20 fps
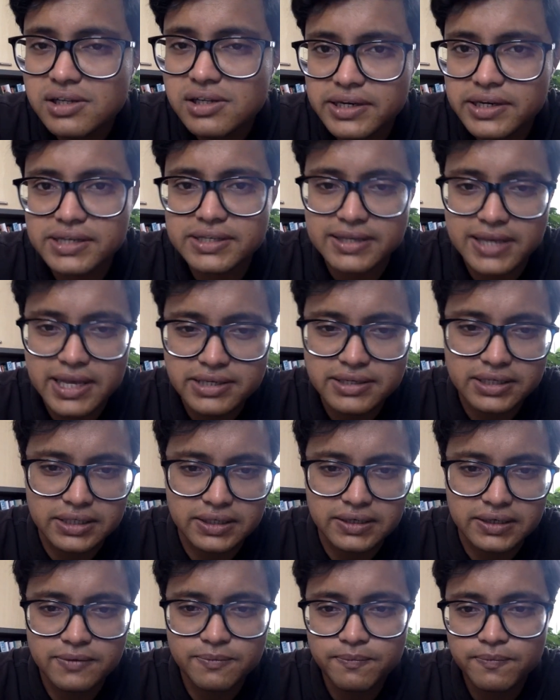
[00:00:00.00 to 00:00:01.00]

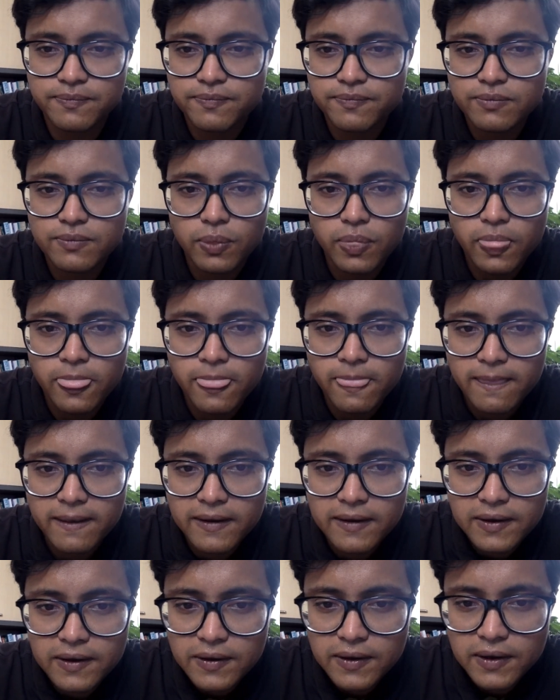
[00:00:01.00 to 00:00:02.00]
necessity.
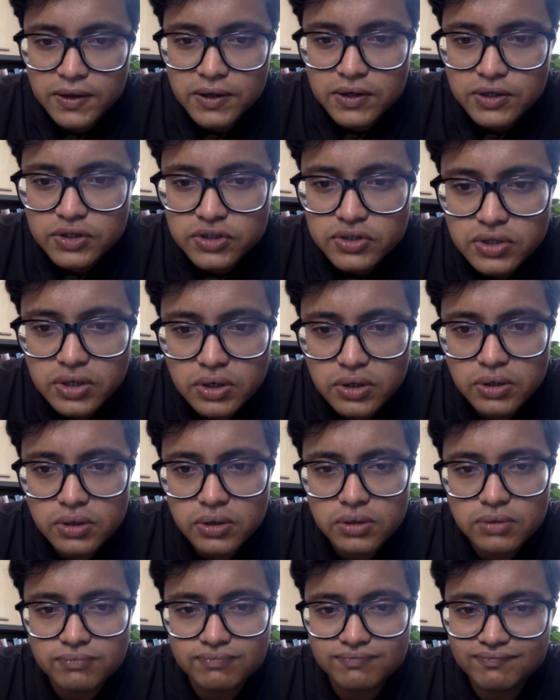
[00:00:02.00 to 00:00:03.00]

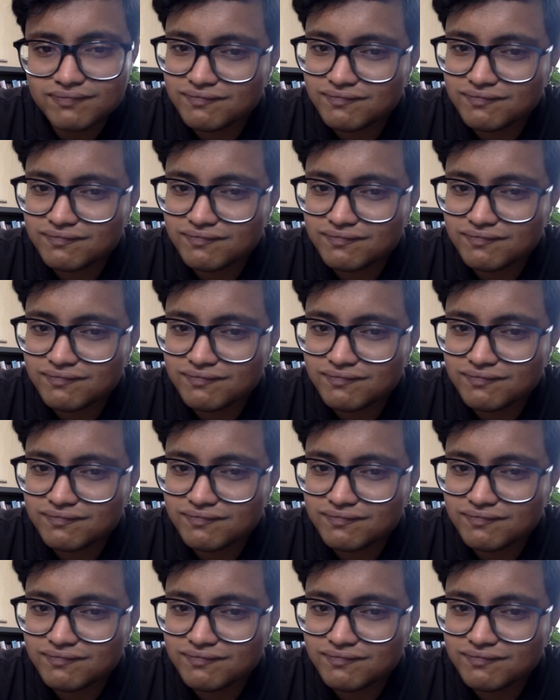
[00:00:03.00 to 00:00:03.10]
So,